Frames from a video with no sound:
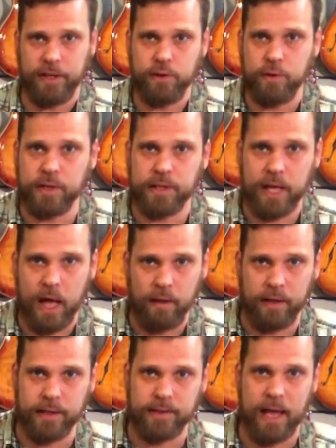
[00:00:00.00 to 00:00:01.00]
as you can tell,
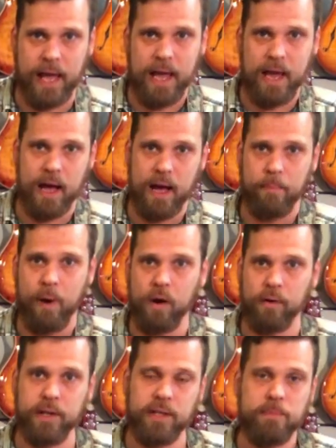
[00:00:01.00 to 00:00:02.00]
is a
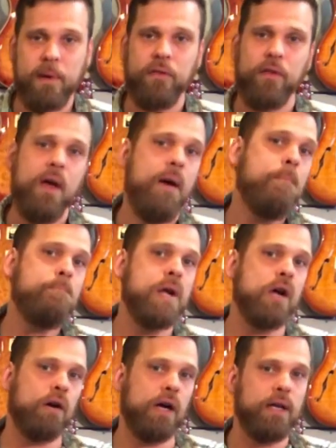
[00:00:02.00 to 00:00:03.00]
Paul Reed Smith
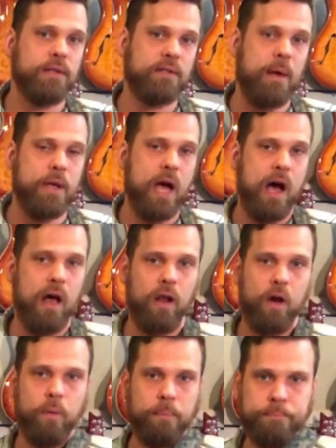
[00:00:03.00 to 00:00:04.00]
Mira
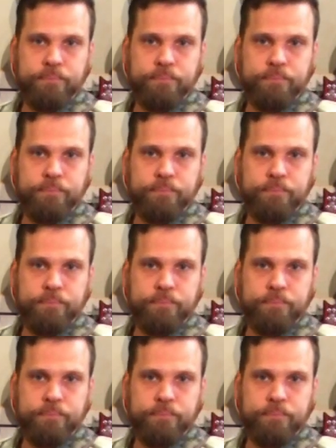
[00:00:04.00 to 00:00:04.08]
semi-hollow.